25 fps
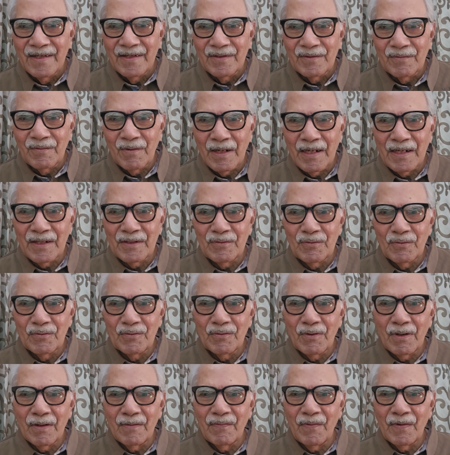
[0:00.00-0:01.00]
So as
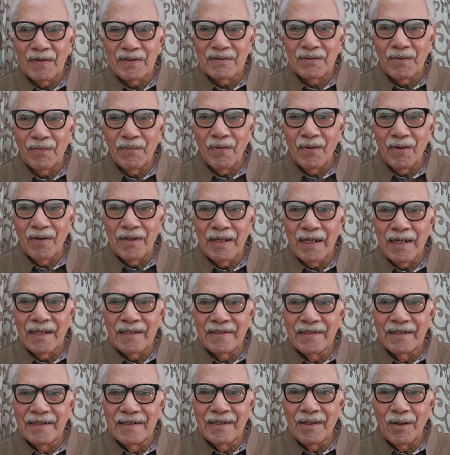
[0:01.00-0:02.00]
usual, first of all, I'll
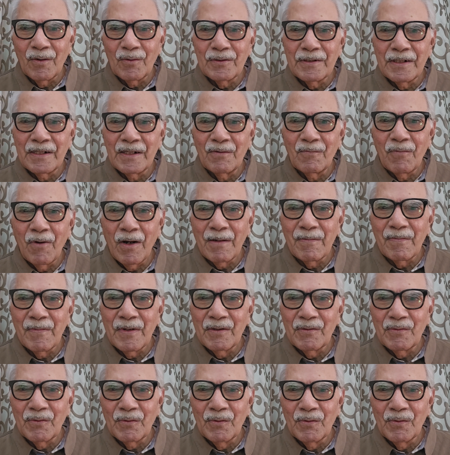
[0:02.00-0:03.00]
read out the
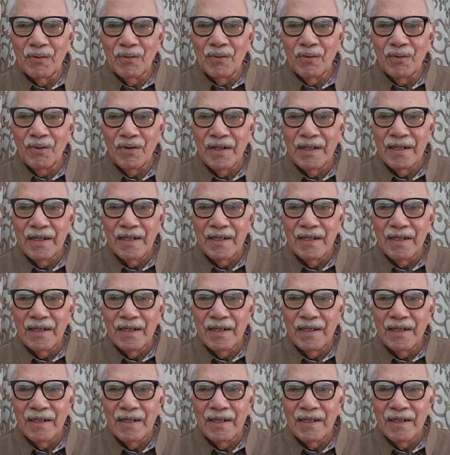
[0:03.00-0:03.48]
requirement to you